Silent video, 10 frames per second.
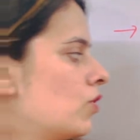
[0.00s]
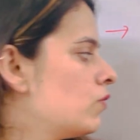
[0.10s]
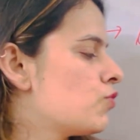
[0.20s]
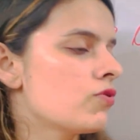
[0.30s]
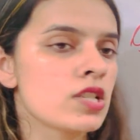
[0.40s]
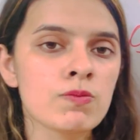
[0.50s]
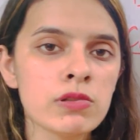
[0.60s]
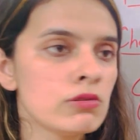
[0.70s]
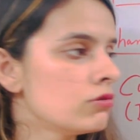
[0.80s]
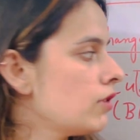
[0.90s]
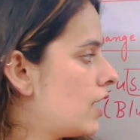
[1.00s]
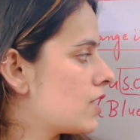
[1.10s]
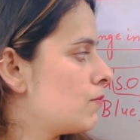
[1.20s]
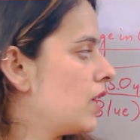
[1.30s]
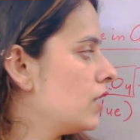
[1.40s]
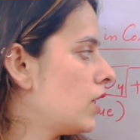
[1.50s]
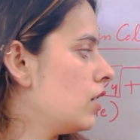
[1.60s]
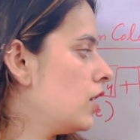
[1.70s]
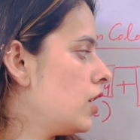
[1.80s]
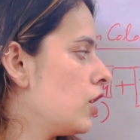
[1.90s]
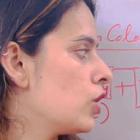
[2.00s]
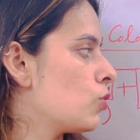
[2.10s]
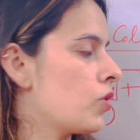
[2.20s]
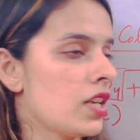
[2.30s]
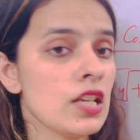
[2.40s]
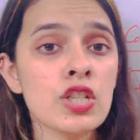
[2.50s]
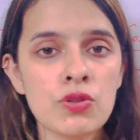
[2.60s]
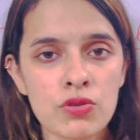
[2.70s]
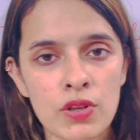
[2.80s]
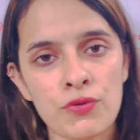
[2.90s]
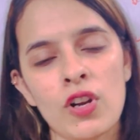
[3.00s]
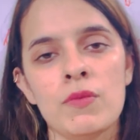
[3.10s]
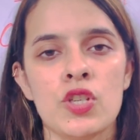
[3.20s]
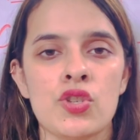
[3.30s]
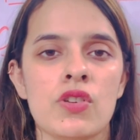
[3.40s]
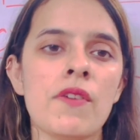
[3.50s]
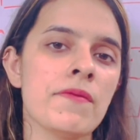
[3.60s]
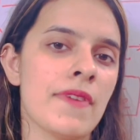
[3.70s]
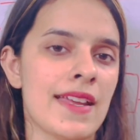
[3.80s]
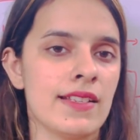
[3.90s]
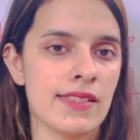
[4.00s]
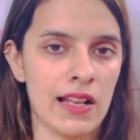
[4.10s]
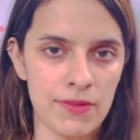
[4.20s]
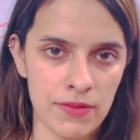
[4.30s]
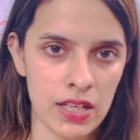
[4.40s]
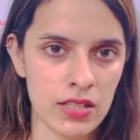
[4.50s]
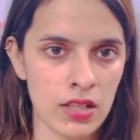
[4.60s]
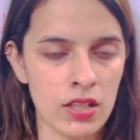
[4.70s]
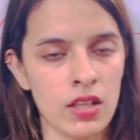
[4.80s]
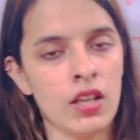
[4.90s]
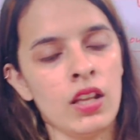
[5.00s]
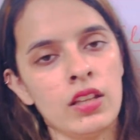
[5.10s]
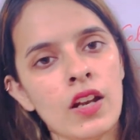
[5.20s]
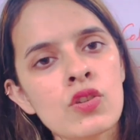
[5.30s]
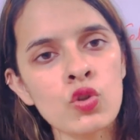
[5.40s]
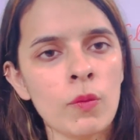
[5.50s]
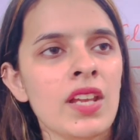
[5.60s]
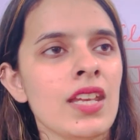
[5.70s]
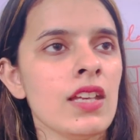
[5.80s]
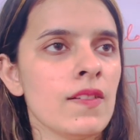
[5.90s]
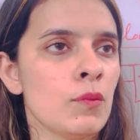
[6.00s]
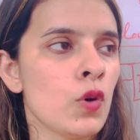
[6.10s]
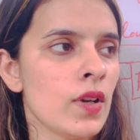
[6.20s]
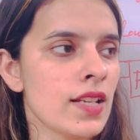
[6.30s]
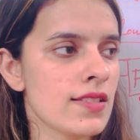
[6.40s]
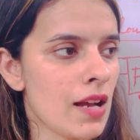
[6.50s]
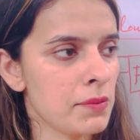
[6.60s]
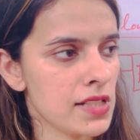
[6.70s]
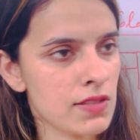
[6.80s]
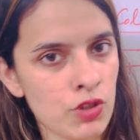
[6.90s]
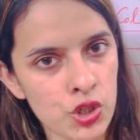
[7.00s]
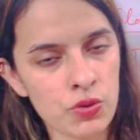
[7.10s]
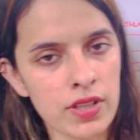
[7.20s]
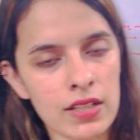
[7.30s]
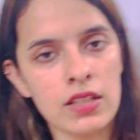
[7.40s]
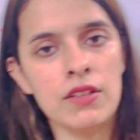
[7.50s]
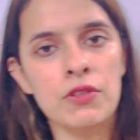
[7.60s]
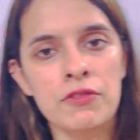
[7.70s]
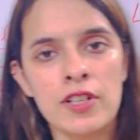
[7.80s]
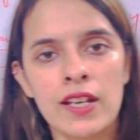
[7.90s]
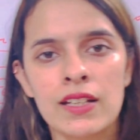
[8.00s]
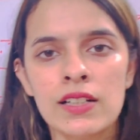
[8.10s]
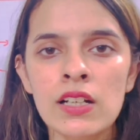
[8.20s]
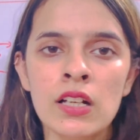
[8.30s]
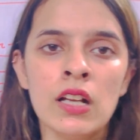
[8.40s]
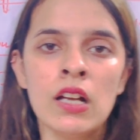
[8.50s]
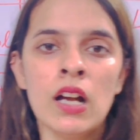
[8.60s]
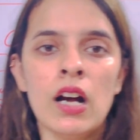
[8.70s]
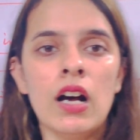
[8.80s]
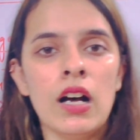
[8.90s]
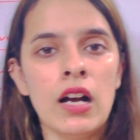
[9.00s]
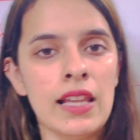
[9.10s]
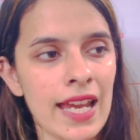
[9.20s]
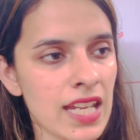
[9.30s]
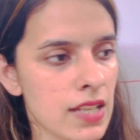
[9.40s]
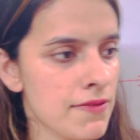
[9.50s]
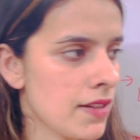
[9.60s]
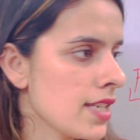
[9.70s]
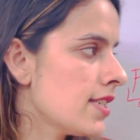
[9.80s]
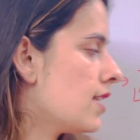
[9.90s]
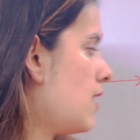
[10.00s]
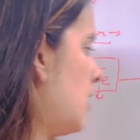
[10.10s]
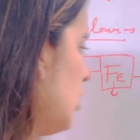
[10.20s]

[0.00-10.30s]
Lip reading: which was blue has been turned into green due to the formation of parasulfate. There are so many more examples which you can give over here. Like if I say